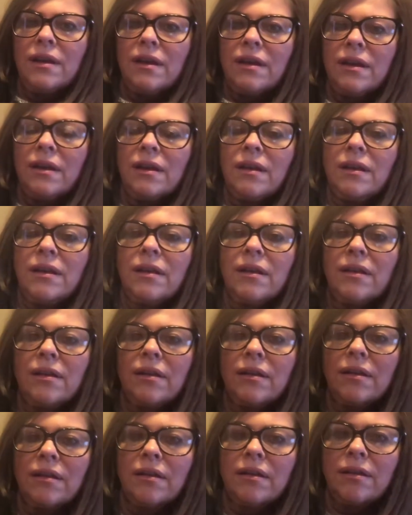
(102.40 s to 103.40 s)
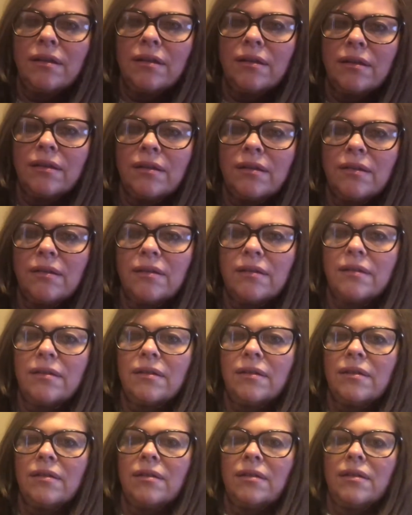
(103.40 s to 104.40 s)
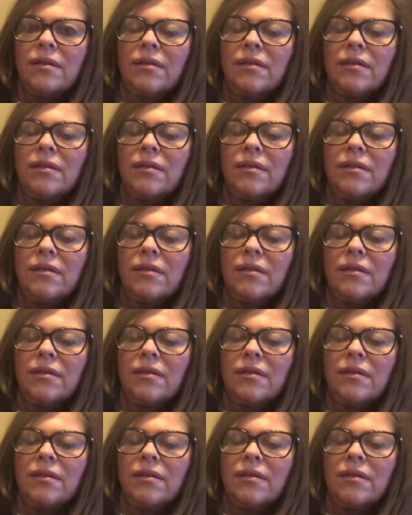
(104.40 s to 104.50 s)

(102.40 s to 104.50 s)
(no one is talking)